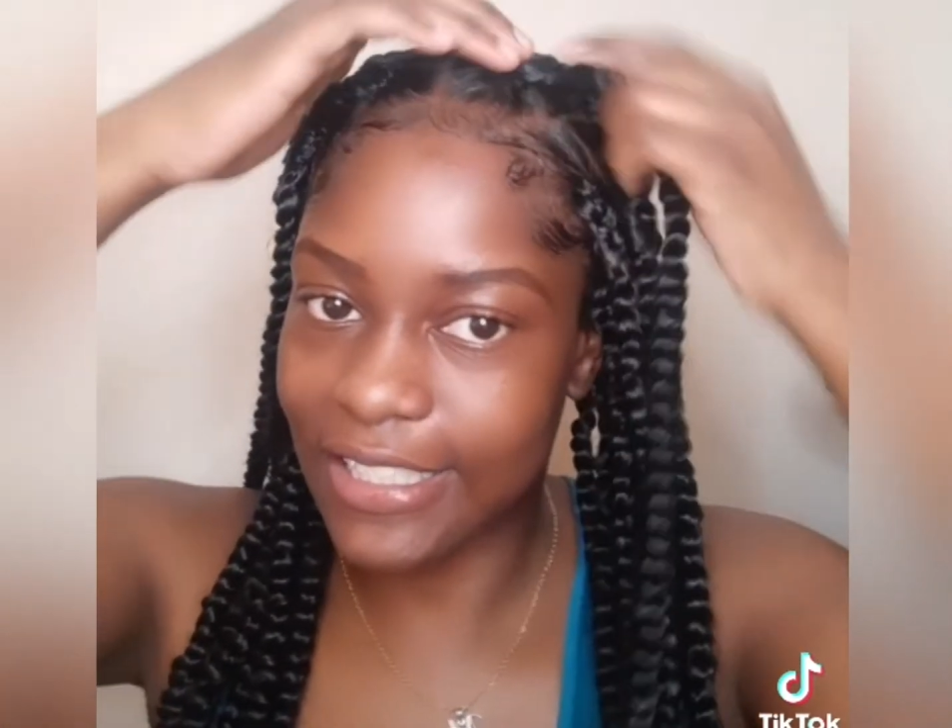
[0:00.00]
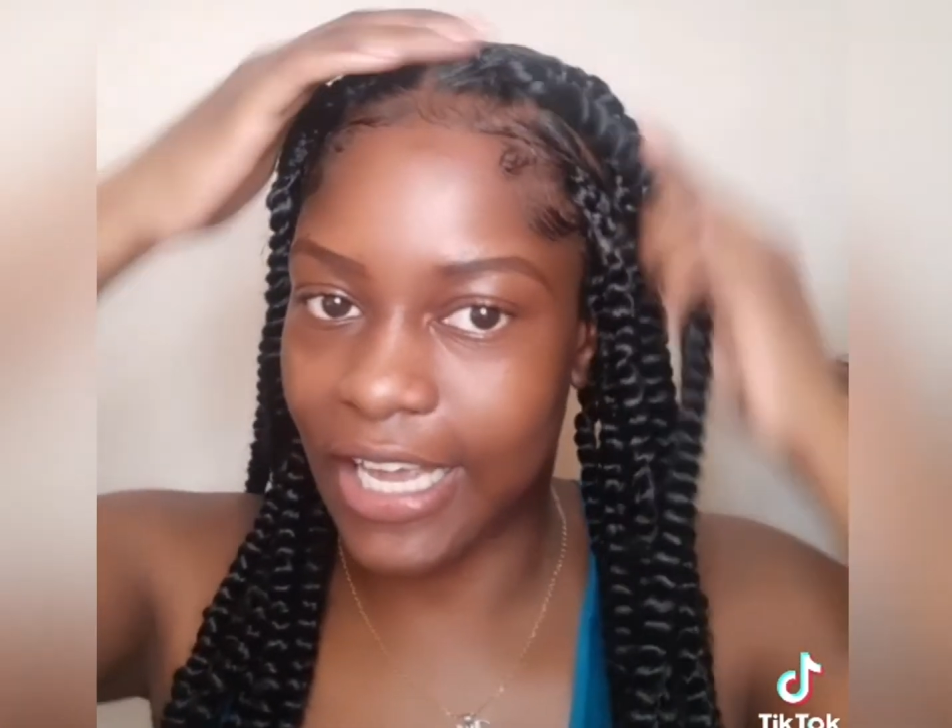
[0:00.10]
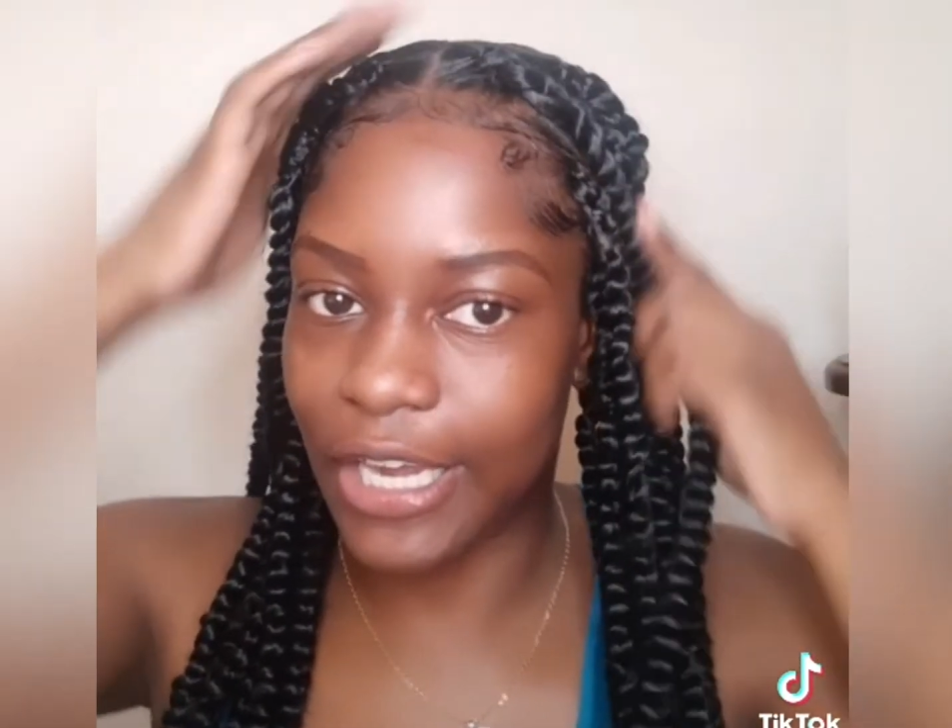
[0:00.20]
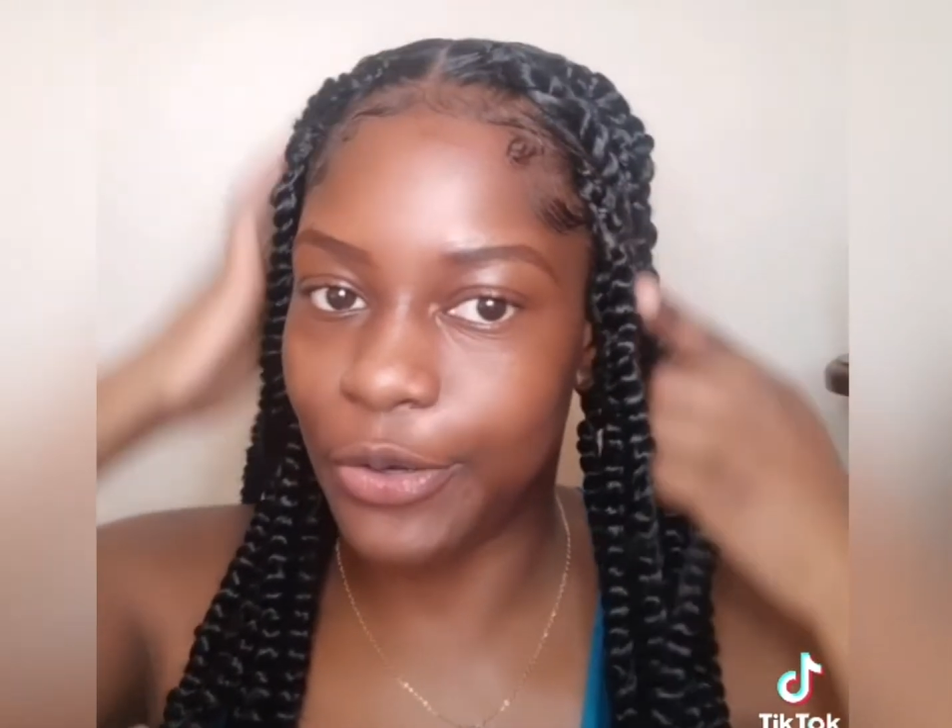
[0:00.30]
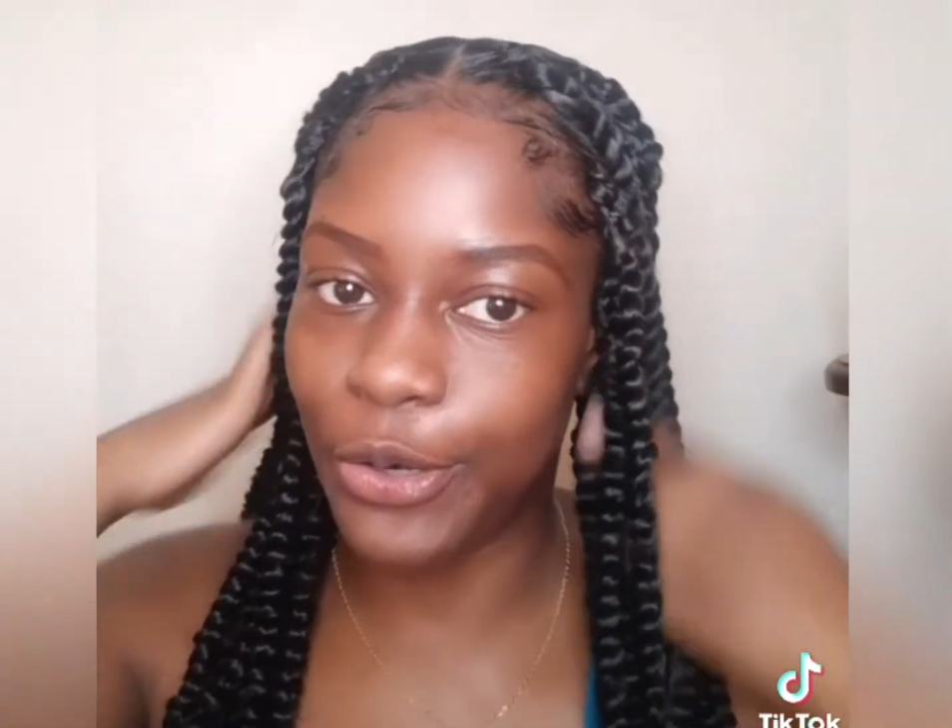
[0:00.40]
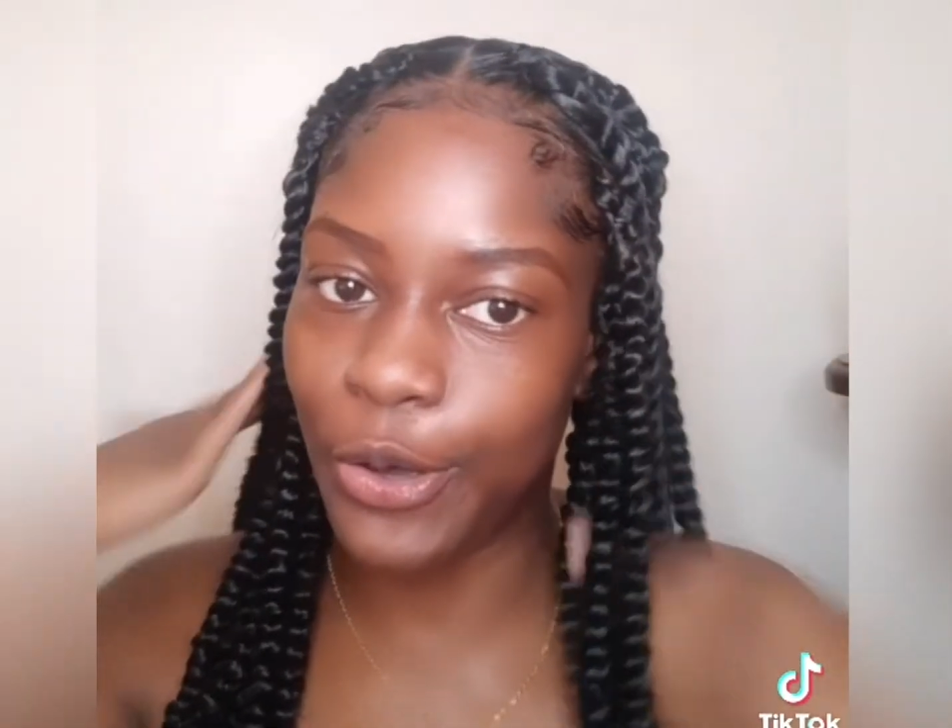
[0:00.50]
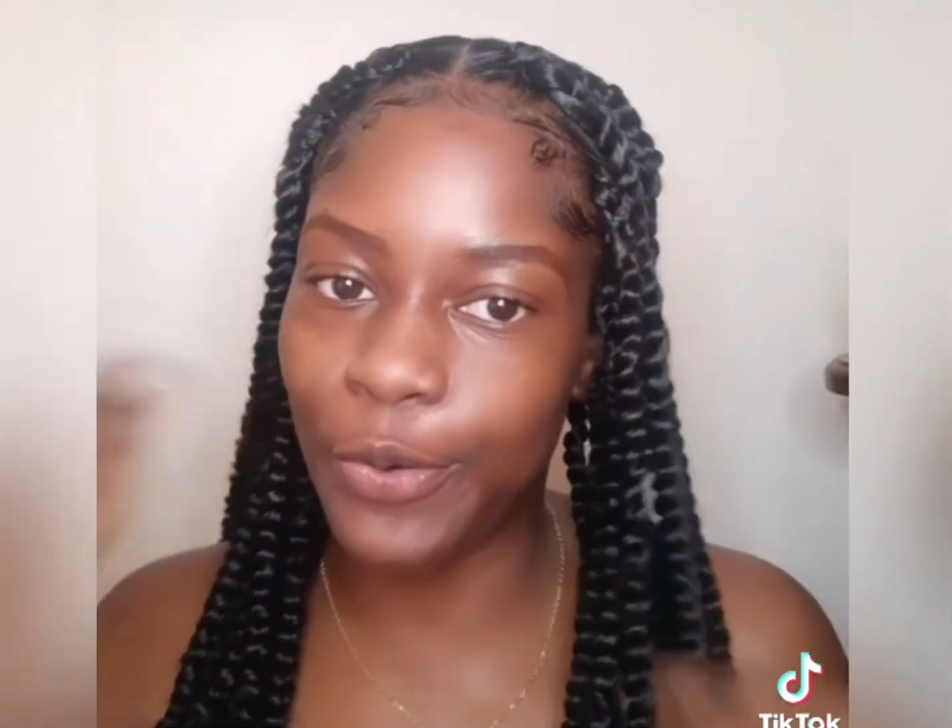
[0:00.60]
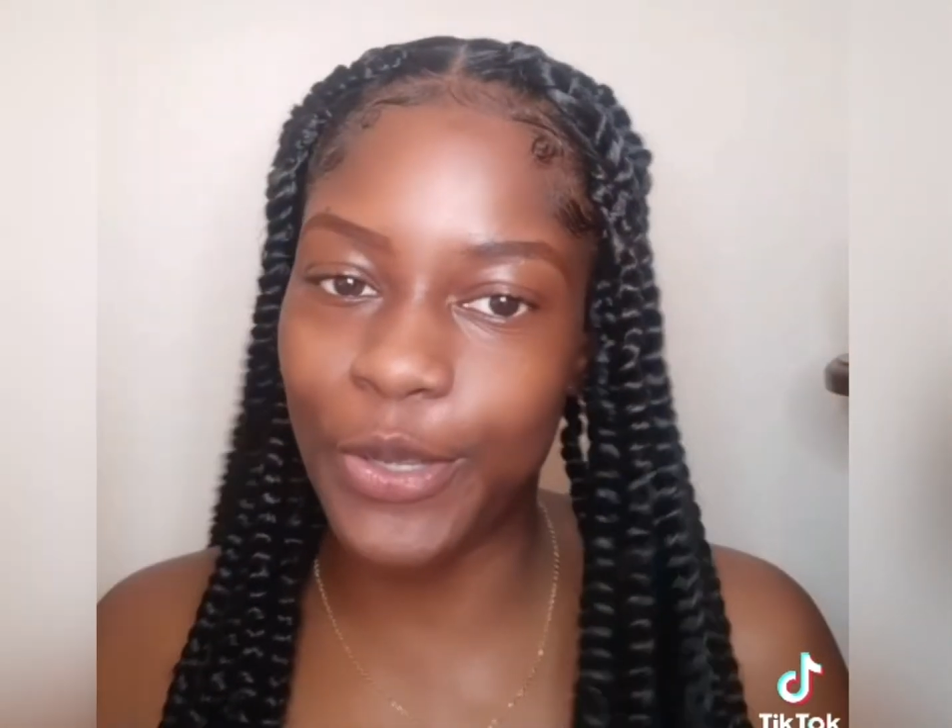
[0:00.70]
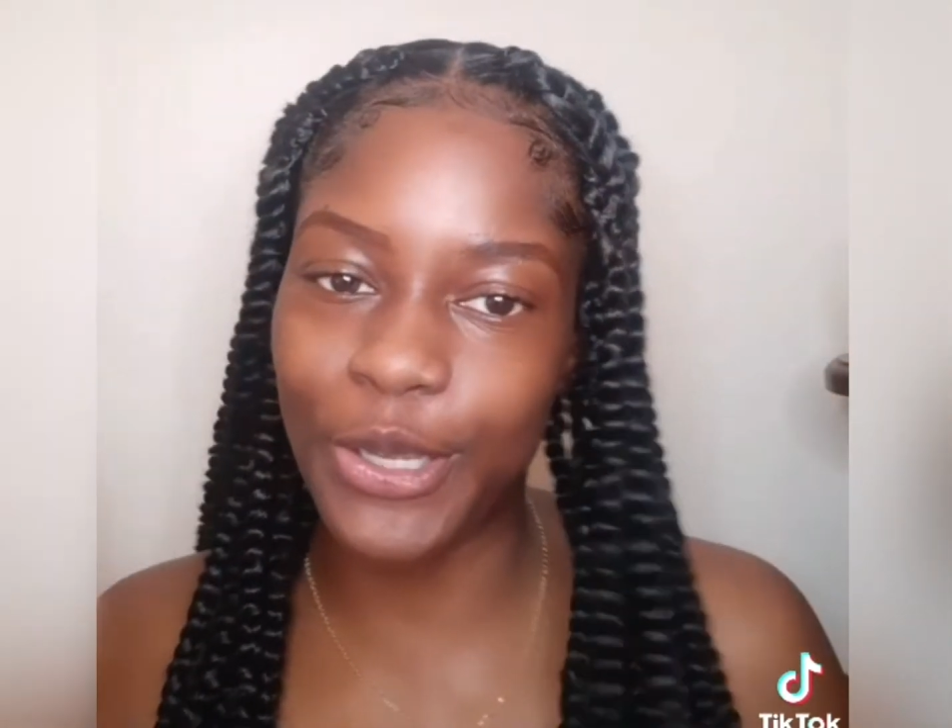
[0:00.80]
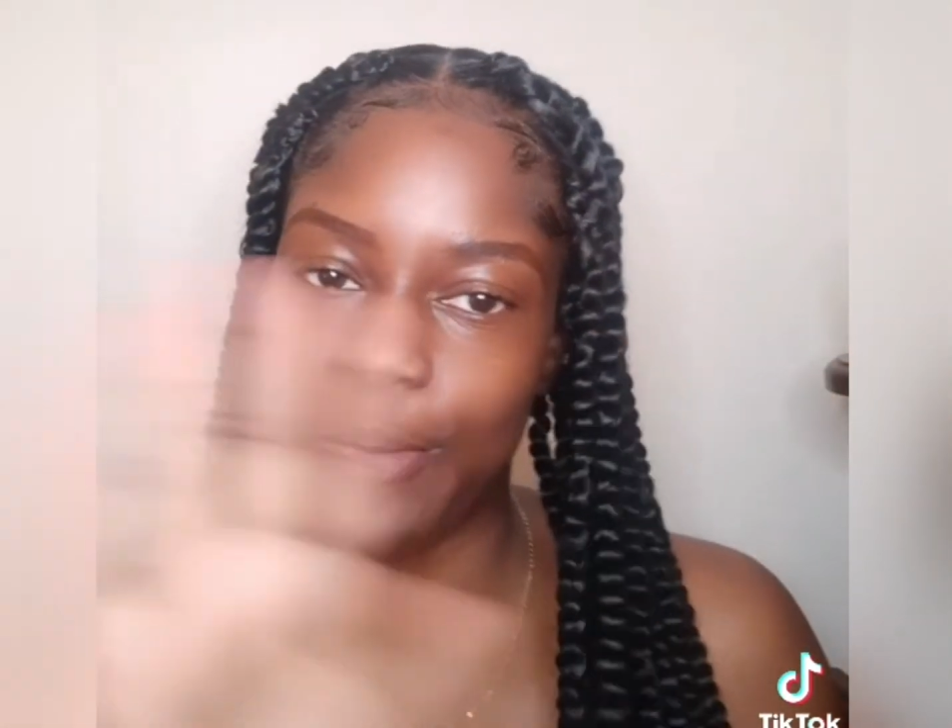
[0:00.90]
So you know
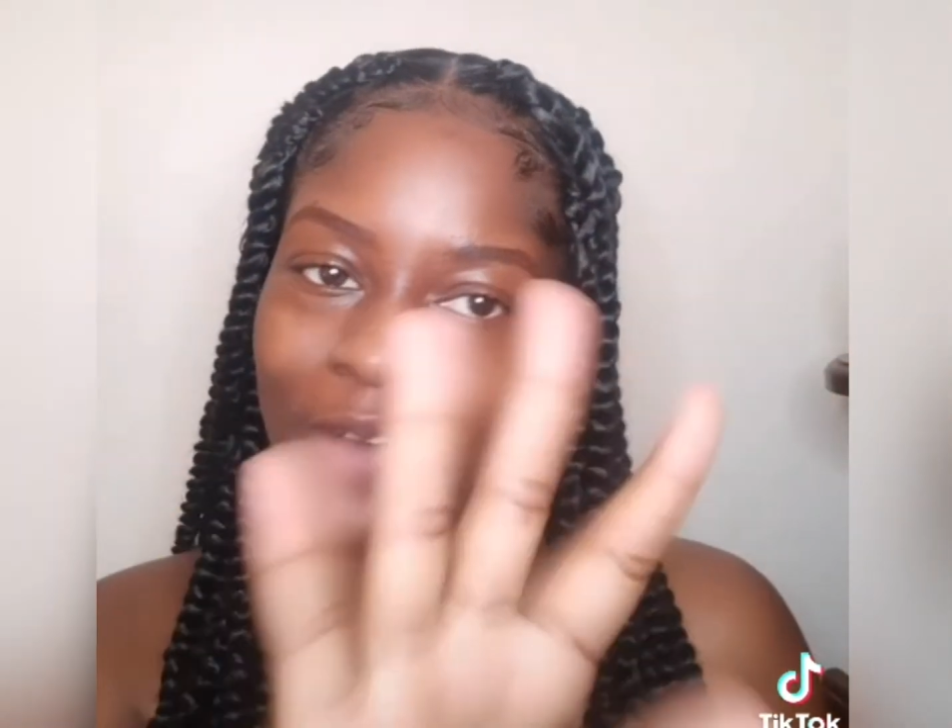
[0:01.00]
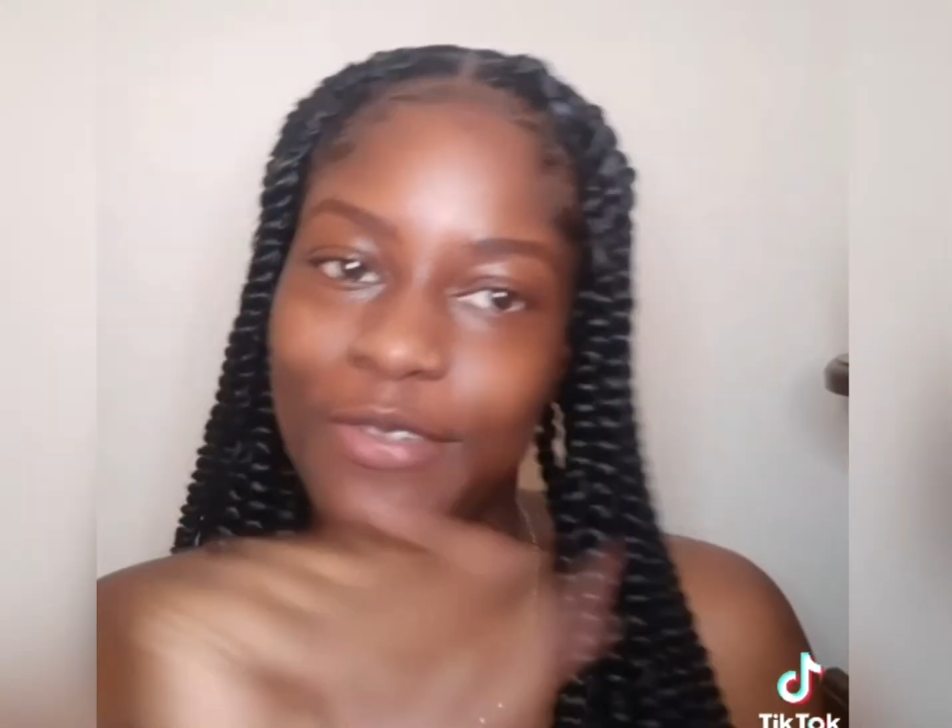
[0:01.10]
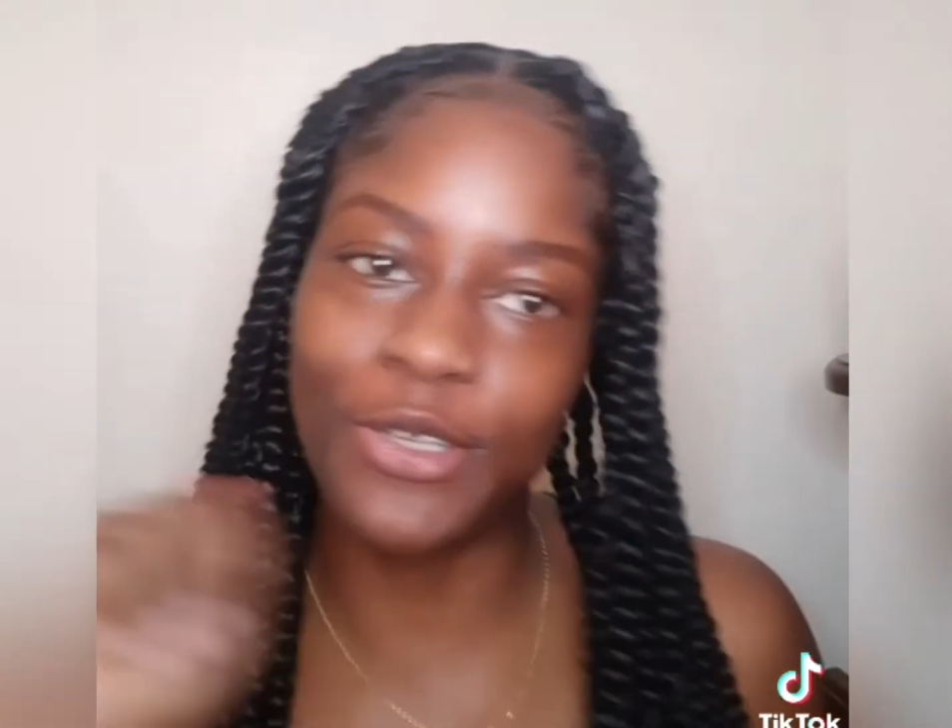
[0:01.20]
now you don't have